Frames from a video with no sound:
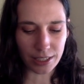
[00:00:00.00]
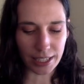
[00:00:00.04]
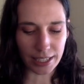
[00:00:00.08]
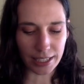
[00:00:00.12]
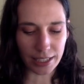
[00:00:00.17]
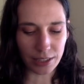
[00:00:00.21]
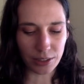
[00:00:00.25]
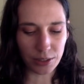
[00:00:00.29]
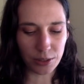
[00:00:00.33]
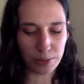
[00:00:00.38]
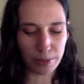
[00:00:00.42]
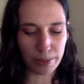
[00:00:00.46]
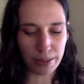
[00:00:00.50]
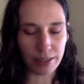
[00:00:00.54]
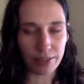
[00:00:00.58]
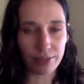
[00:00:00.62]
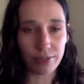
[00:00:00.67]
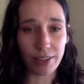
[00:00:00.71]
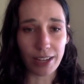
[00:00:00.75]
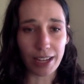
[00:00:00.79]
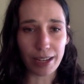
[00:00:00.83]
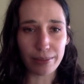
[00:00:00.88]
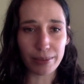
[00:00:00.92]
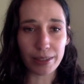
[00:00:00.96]
Like, it could be a
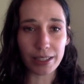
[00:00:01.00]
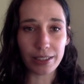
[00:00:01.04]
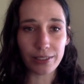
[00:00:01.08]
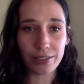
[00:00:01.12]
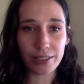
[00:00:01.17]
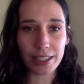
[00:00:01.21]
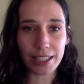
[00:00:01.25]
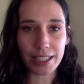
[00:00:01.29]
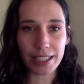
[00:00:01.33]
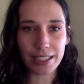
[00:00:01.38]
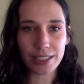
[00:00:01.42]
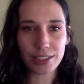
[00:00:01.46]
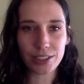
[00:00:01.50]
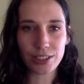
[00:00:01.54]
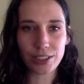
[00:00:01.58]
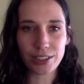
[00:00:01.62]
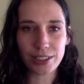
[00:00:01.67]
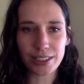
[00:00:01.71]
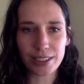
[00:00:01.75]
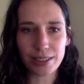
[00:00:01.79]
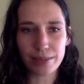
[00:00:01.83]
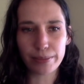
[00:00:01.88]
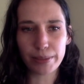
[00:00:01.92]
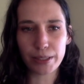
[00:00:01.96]
family
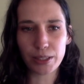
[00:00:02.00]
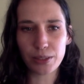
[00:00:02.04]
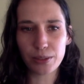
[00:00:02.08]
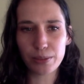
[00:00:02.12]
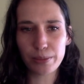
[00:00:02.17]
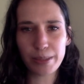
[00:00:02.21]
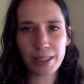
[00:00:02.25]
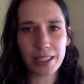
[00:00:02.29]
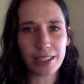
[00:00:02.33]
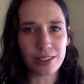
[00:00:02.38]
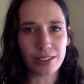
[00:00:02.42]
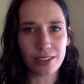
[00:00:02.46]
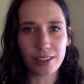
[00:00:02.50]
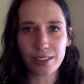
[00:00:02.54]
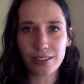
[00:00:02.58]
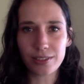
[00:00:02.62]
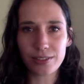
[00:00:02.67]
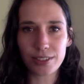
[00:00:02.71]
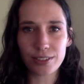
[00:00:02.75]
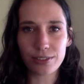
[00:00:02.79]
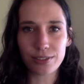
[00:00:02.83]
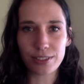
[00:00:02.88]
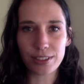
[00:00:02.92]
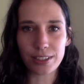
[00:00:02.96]
relationship, it could be a lot of
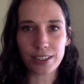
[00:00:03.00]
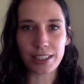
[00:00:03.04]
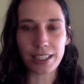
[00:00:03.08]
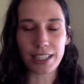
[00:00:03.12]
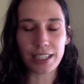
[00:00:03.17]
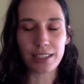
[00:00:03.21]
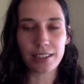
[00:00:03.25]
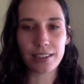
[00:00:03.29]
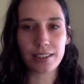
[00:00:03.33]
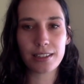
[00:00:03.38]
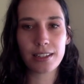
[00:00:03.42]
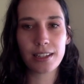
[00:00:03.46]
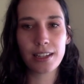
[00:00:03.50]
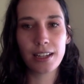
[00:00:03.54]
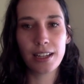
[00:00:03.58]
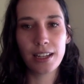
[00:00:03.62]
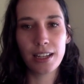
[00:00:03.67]
different things.